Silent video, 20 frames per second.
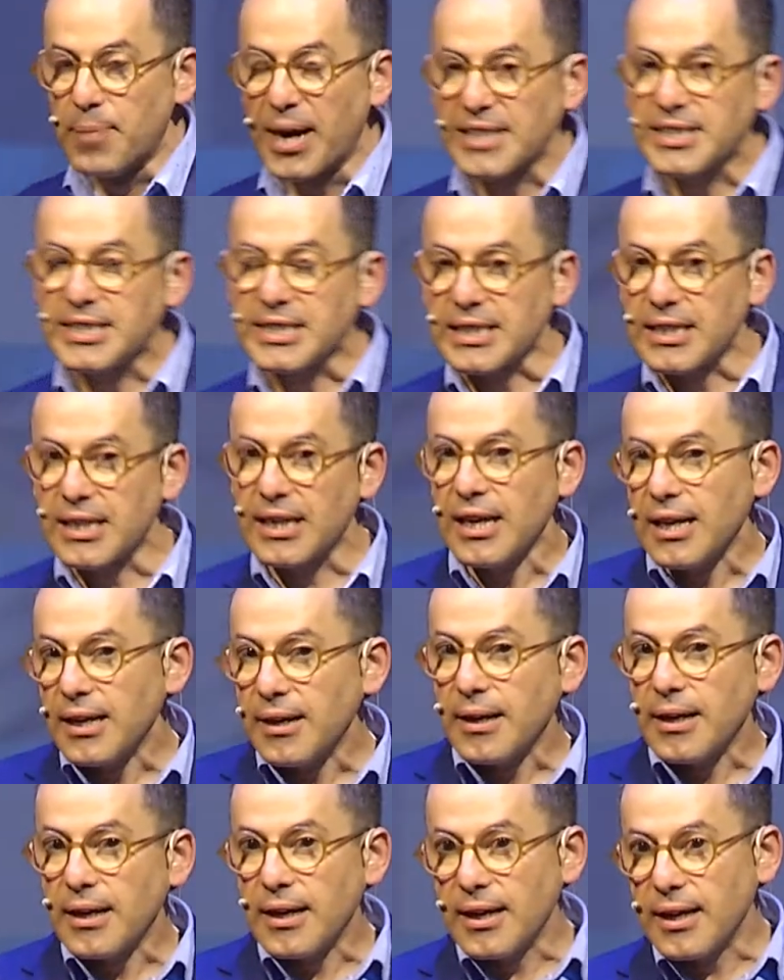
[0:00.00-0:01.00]
But
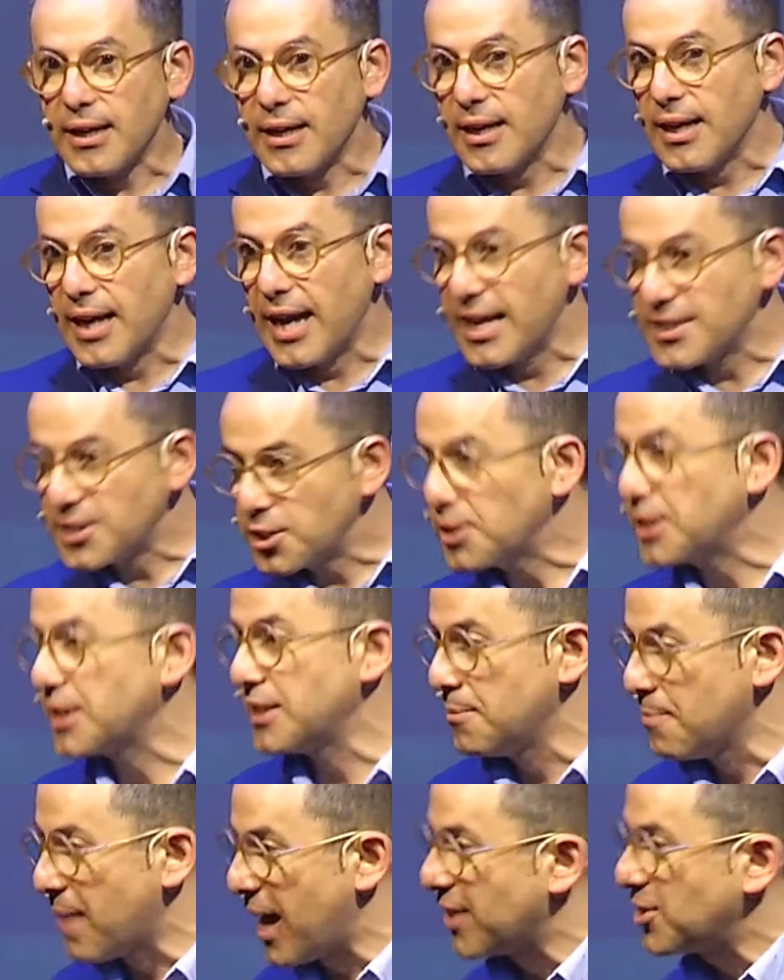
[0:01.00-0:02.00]
as you
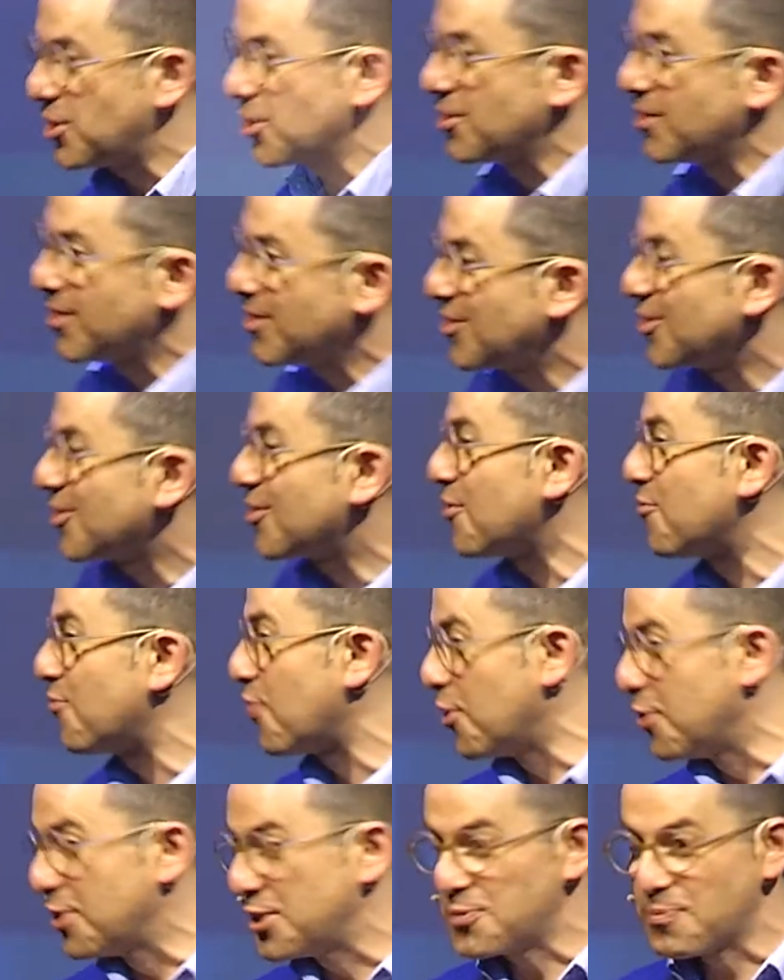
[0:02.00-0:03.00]
can imagine, this is a
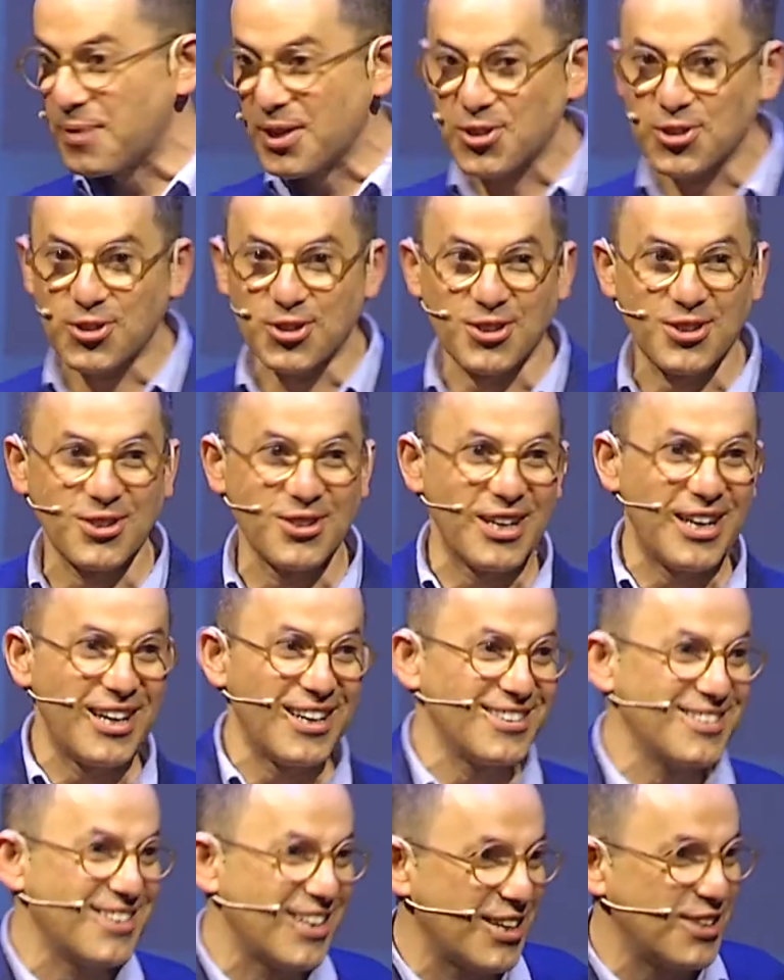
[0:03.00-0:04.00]
very special
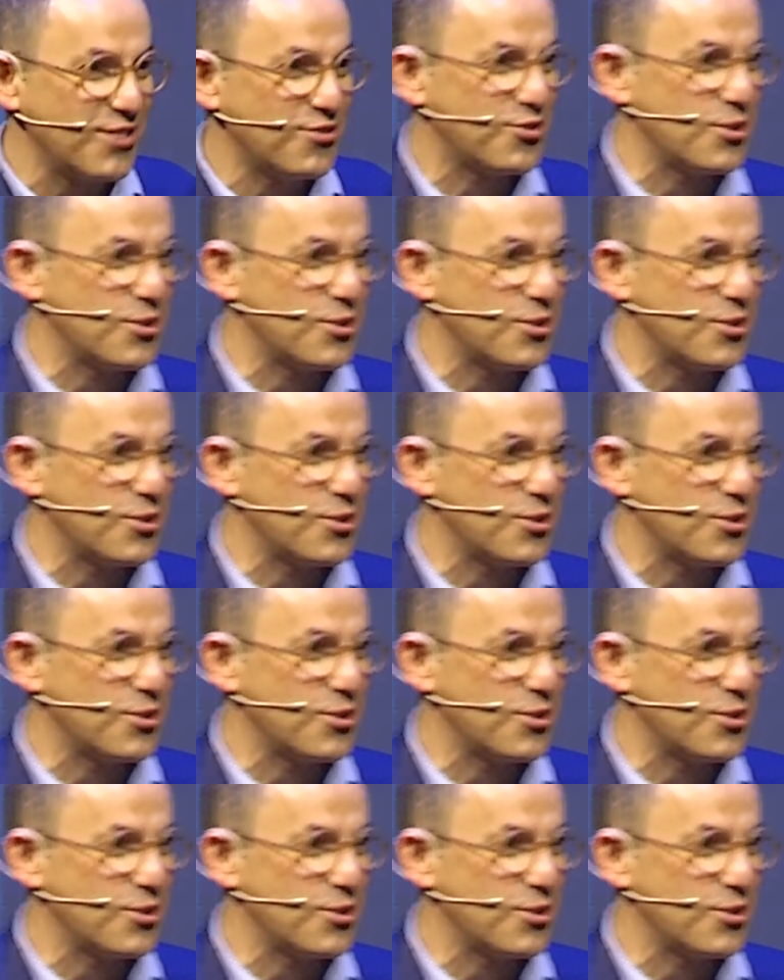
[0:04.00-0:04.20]
uh, day